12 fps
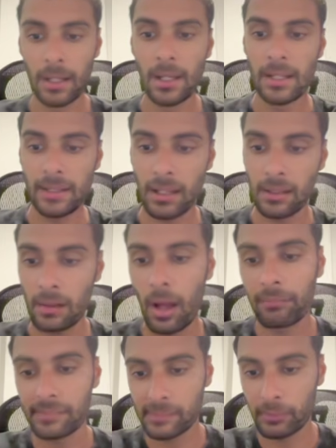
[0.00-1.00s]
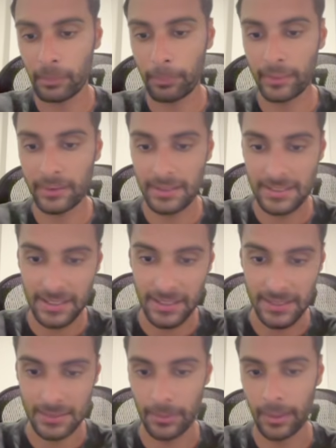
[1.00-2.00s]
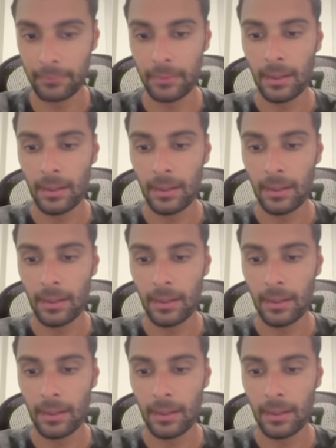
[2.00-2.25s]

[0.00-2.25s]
Then obviously you want to put in the cities, right?